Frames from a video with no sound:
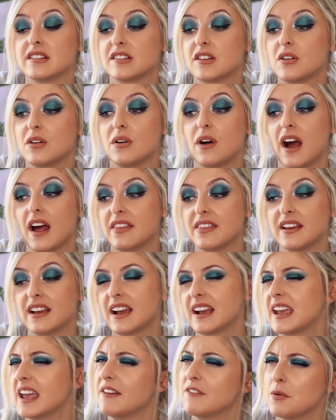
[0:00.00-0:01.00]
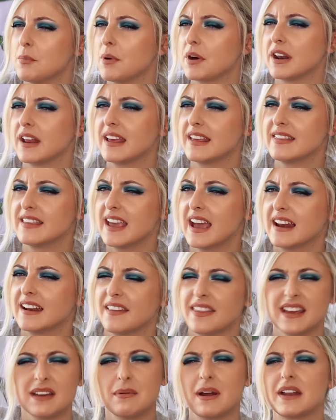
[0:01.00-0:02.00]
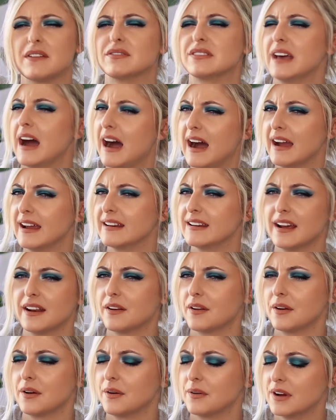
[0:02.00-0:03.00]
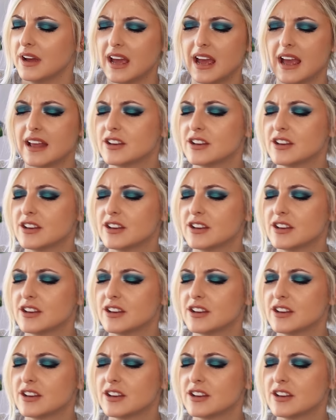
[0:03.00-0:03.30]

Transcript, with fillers: so I think I gave up on it in the end. I think I might have died, I don't know.